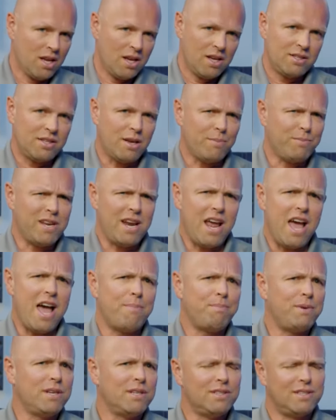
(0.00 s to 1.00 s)
something
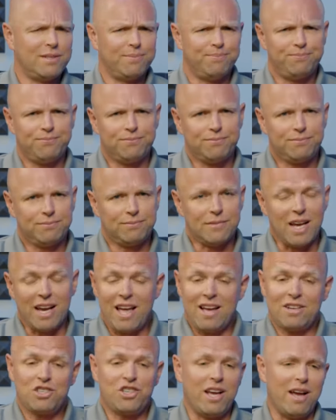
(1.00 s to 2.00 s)
happened. I
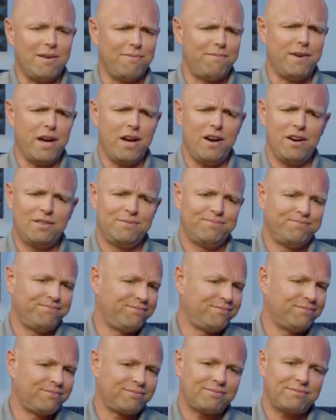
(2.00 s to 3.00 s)
actually got fired
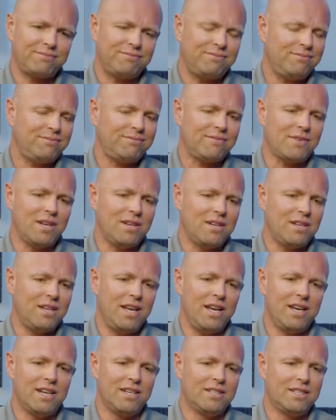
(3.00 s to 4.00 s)

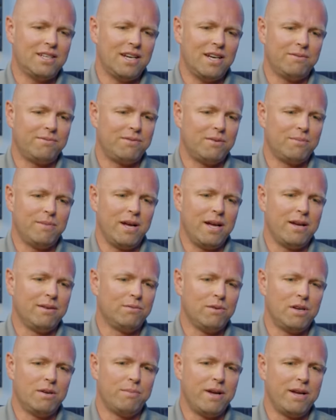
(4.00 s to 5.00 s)
and uh, from my,
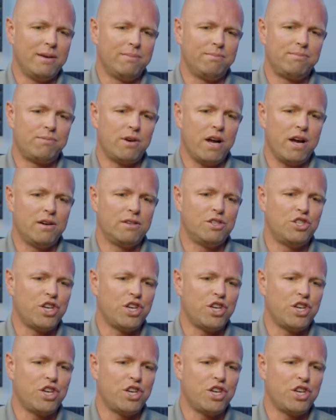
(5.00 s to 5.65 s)
one of my prior